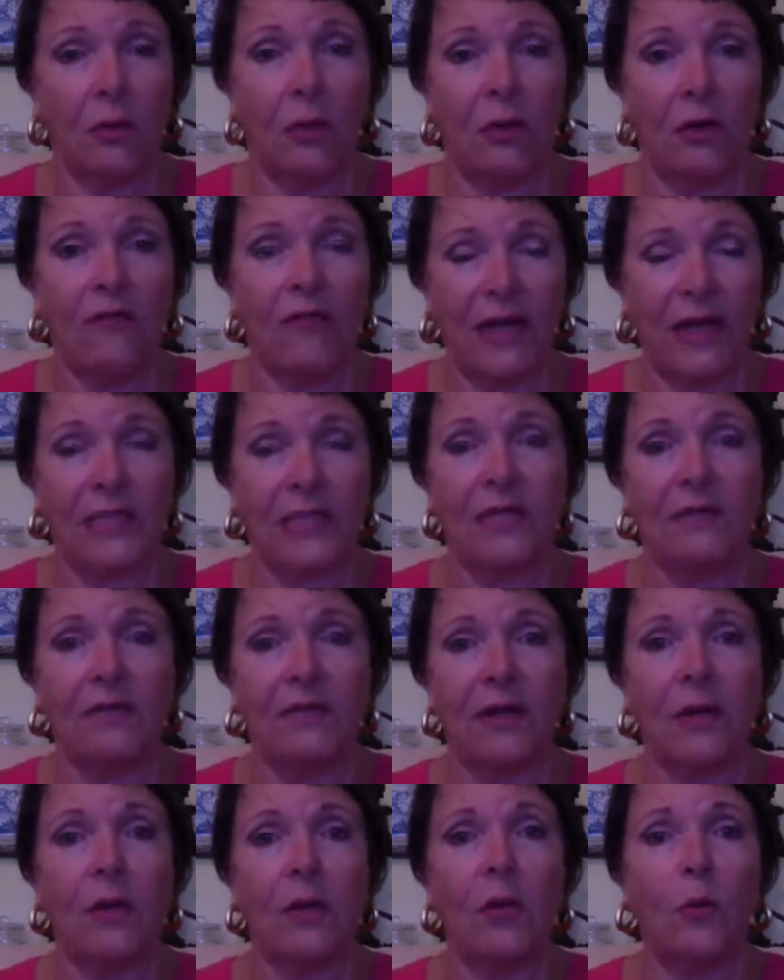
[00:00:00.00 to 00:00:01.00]

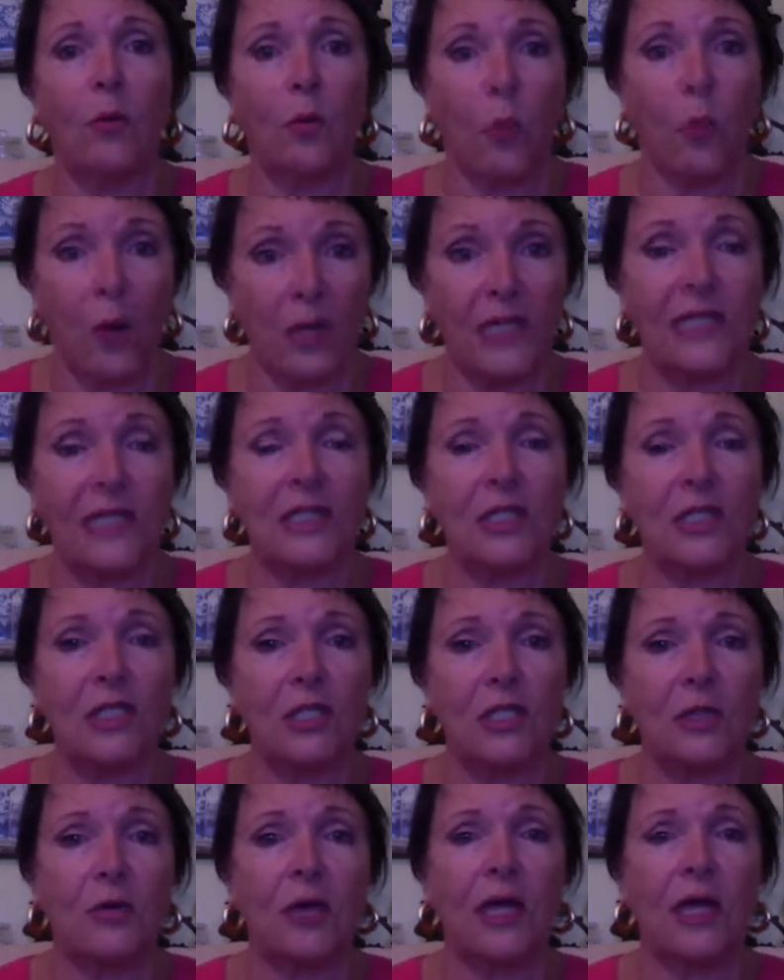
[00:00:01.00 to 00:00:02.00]
effectively what it's
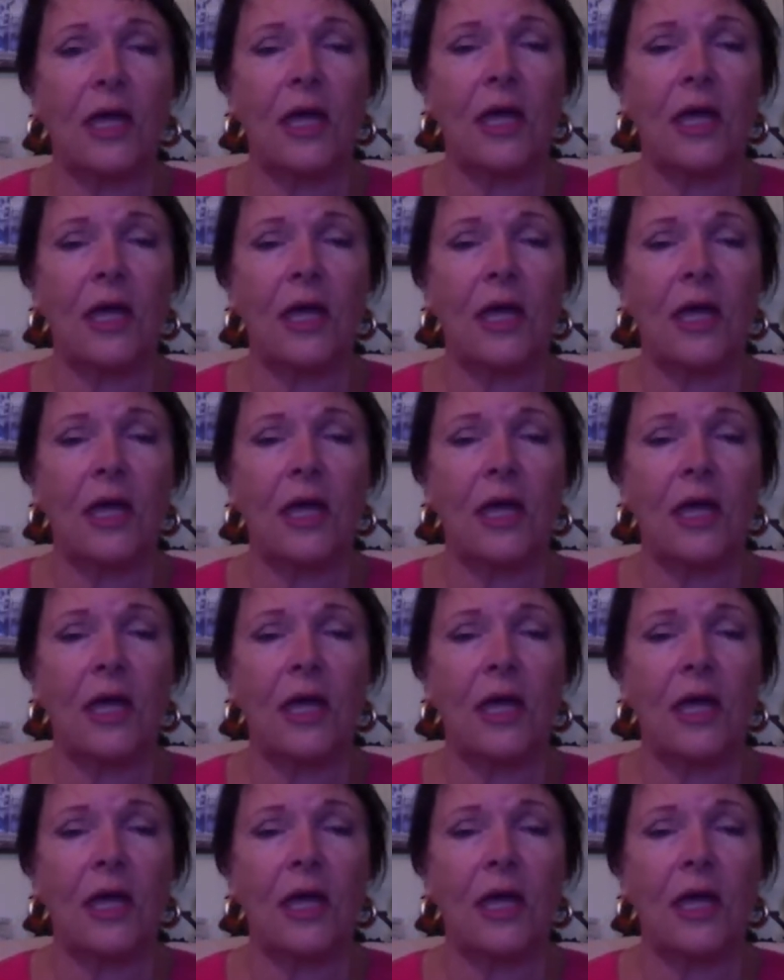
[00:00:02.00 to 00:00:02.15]
doing.